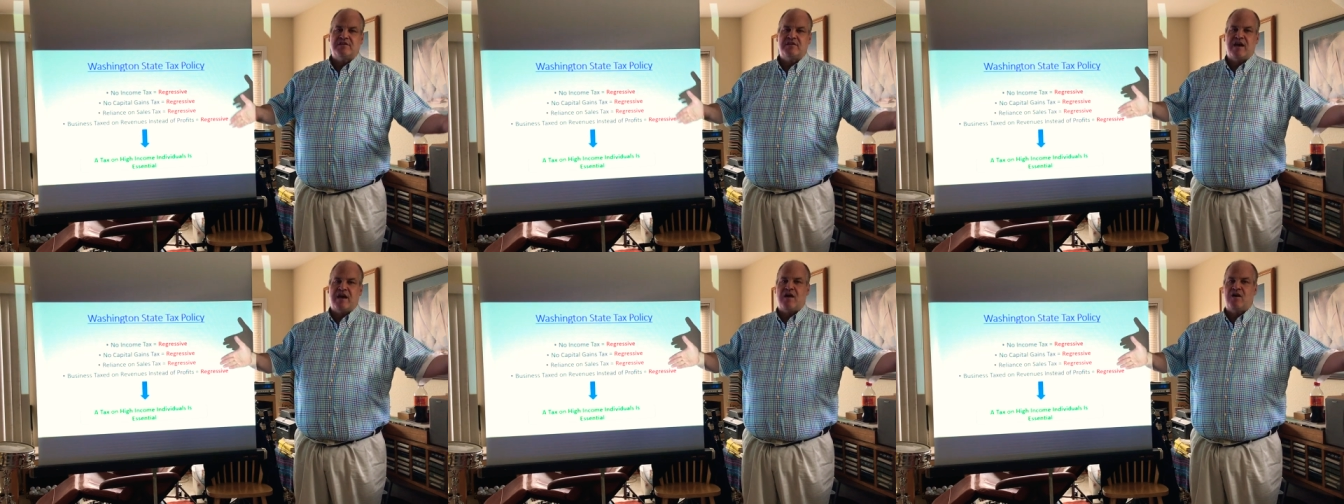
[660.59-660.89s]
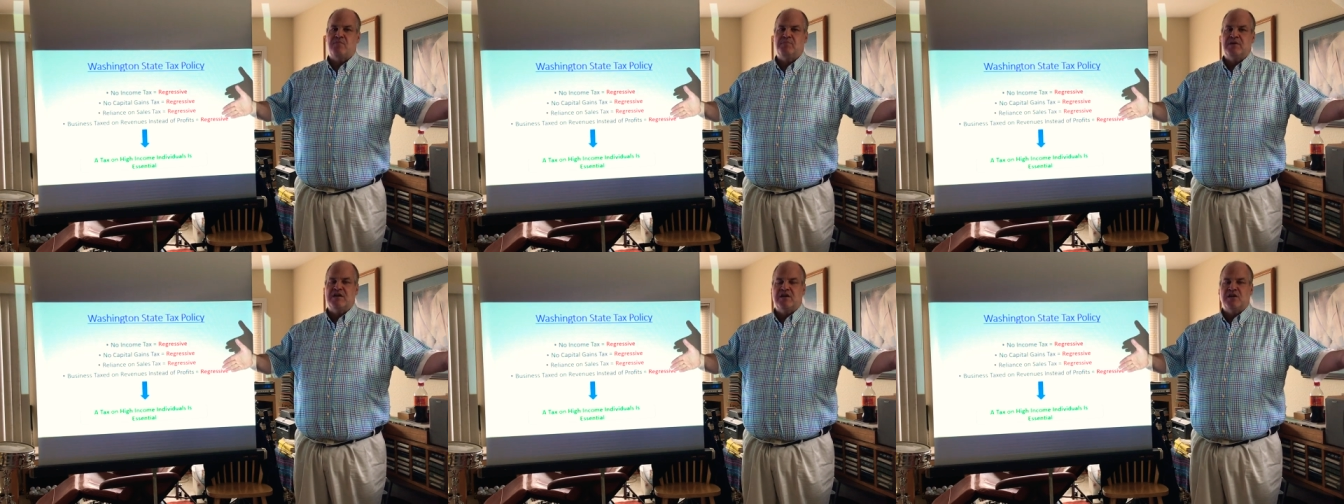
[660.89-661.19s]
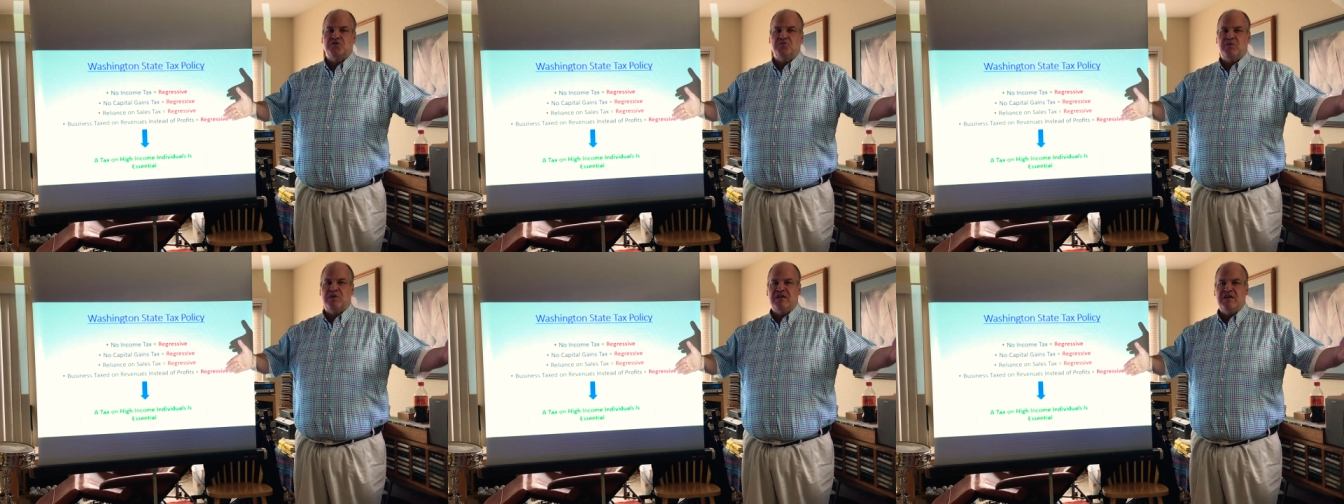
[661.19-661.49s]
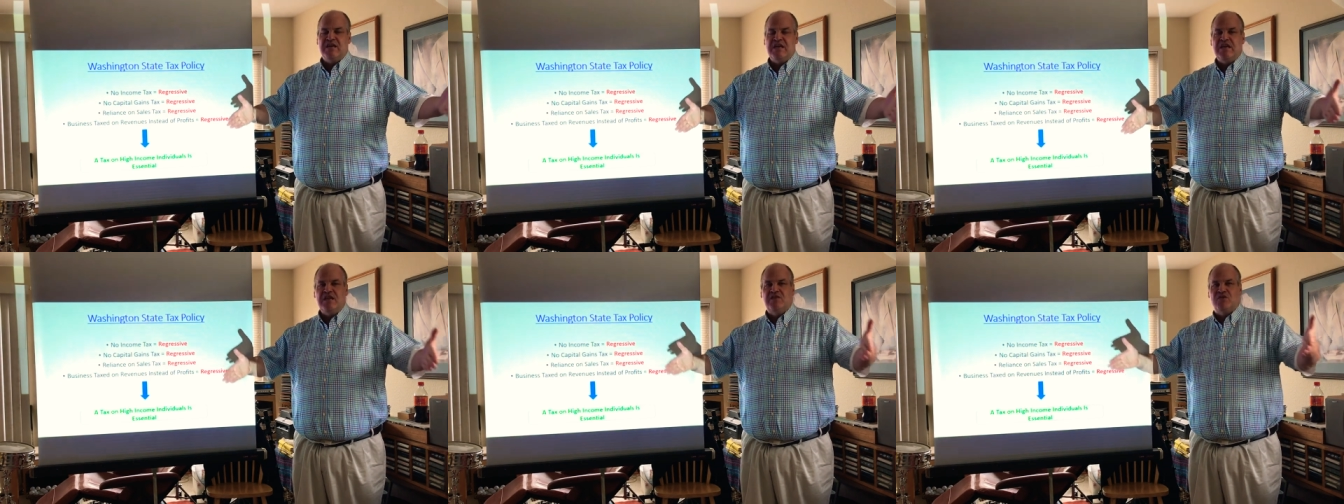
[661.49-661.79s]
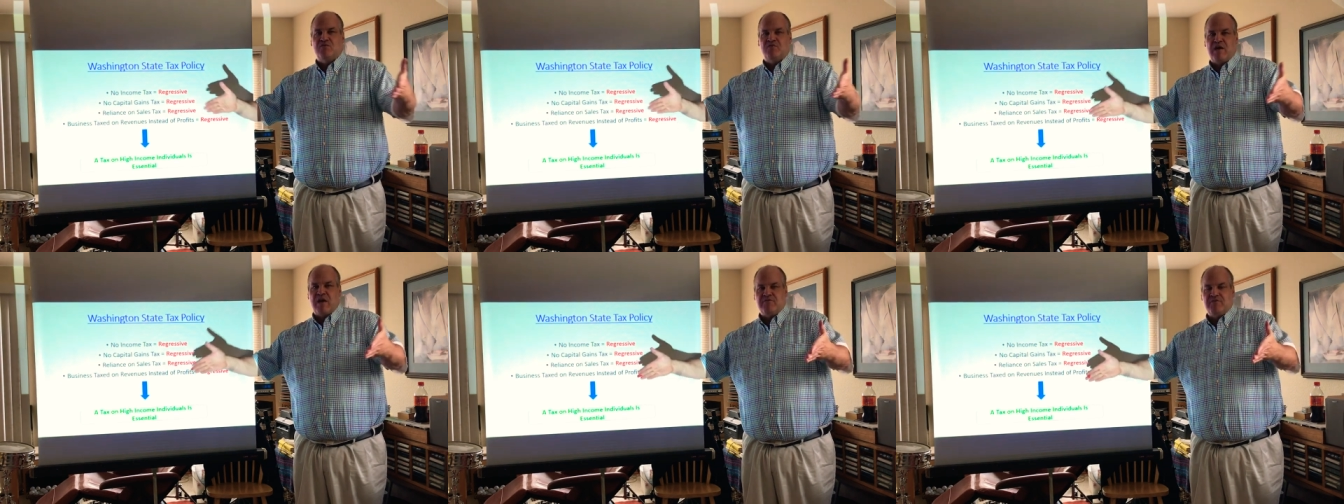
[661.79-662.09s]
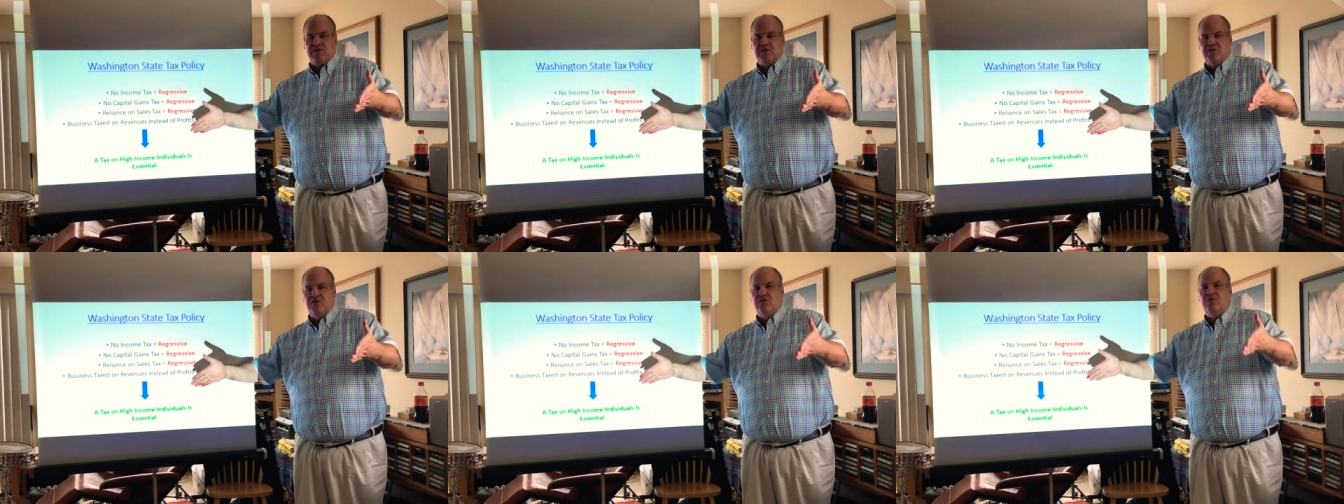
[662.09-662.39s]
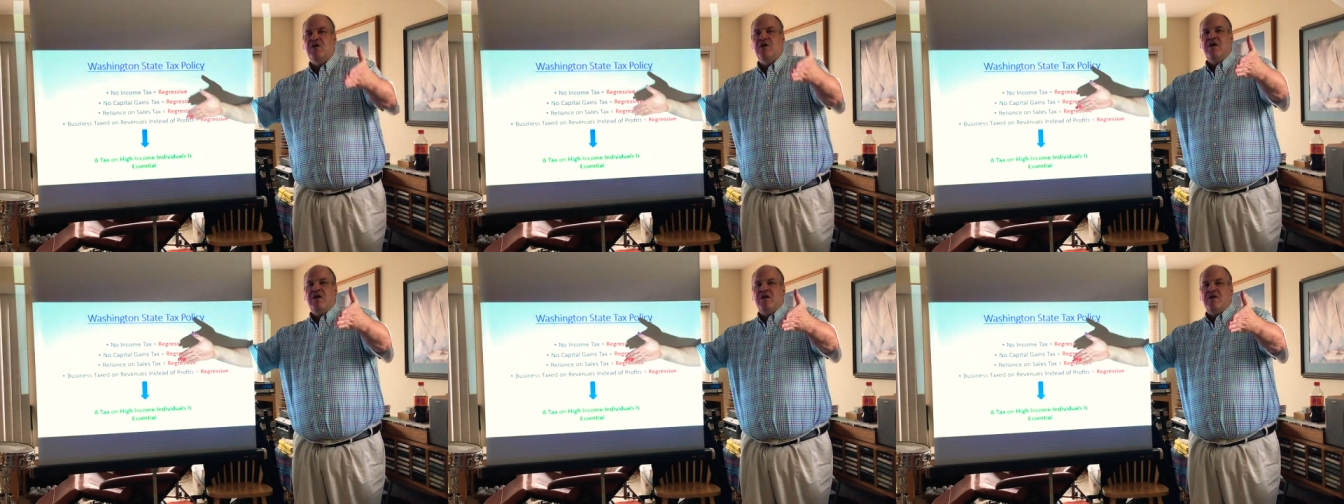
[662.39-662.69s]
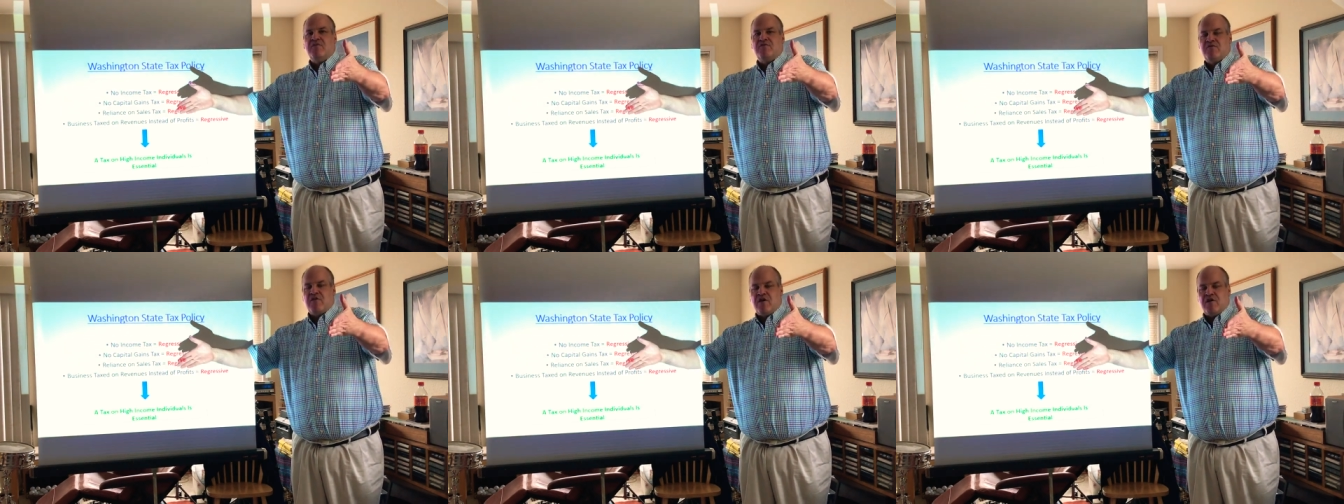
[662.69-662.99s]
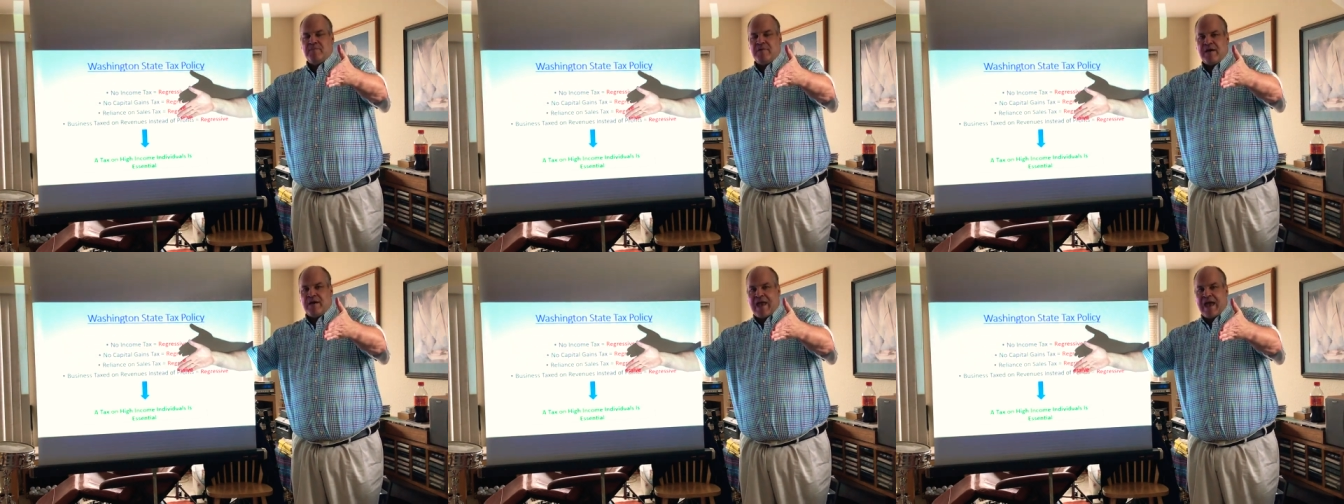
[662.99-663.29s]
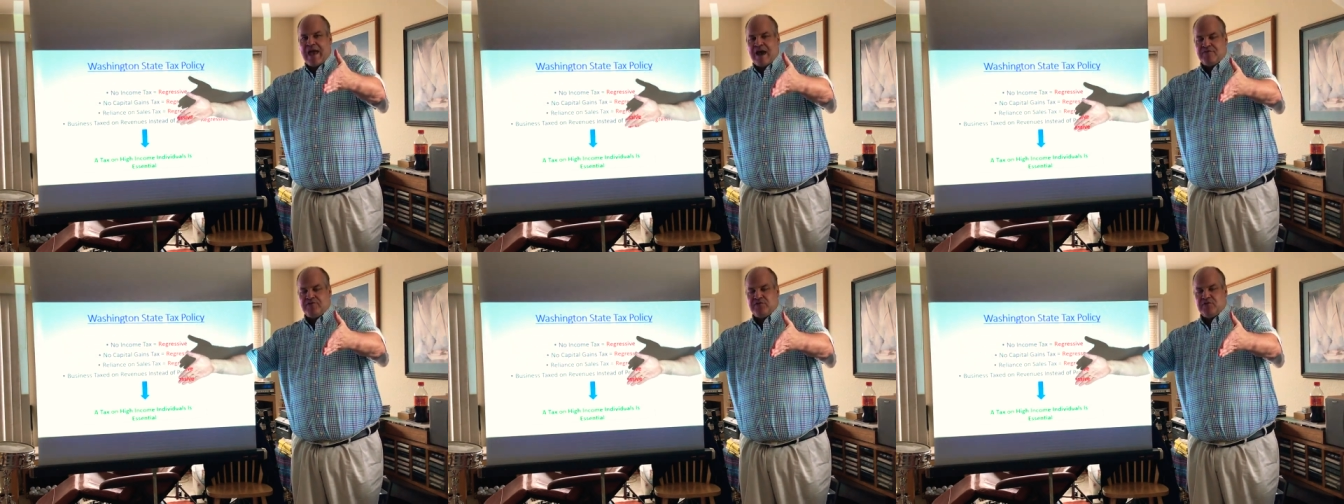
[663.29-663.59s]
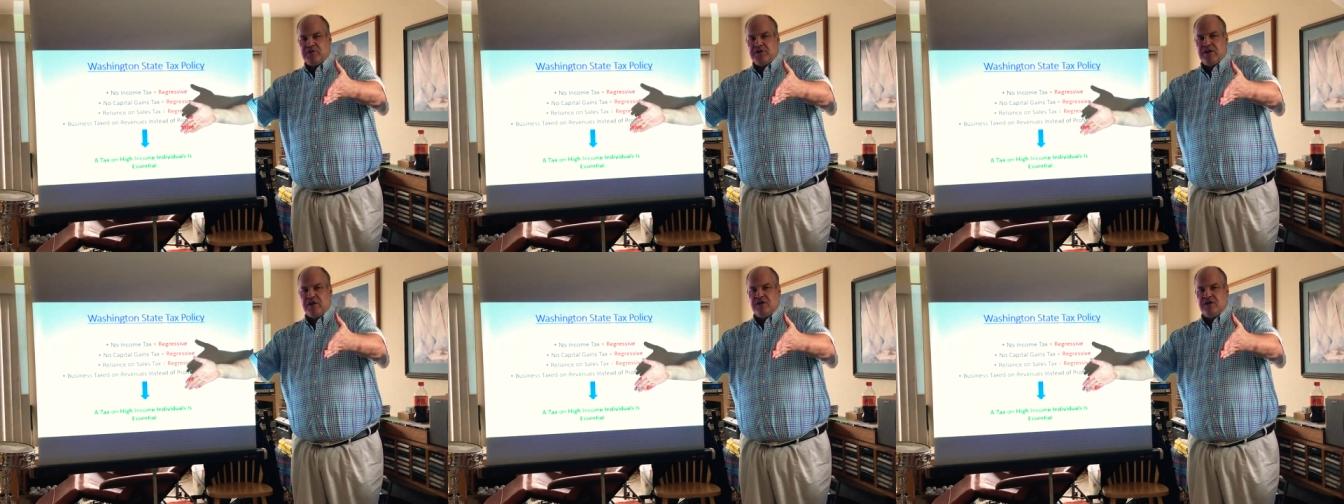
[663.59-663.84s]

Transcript: down because we need the revenue from affluent